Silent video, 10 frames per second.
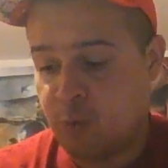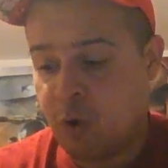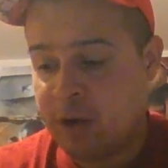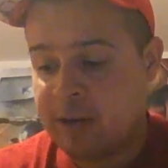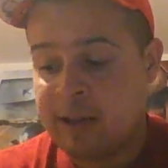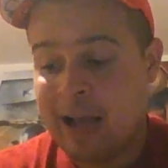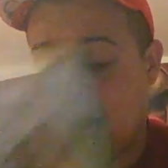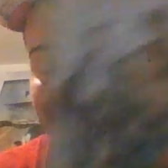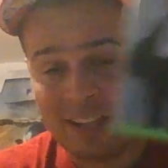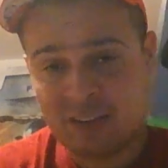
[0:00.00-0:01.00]
One,
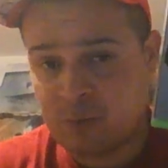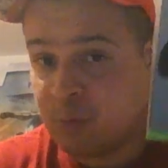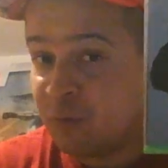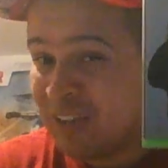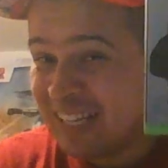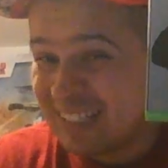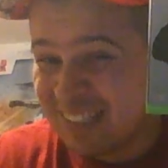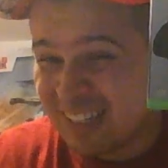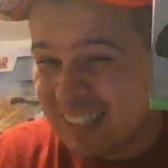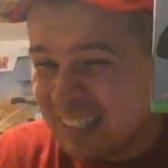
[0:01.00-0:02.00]
I think the movie
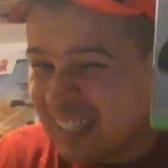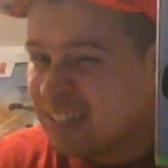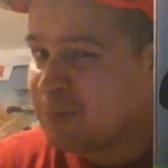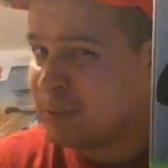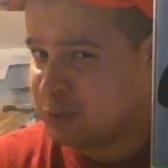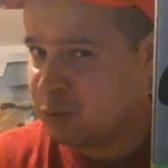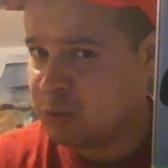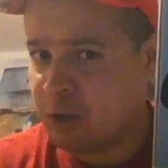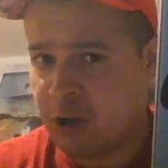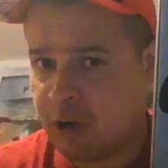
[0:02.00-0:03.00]
is a little bit
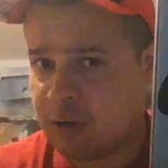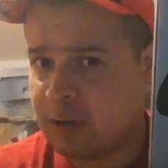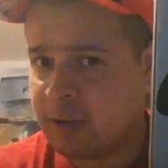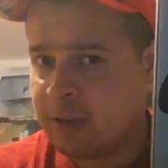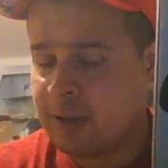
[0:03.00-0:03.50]
too long.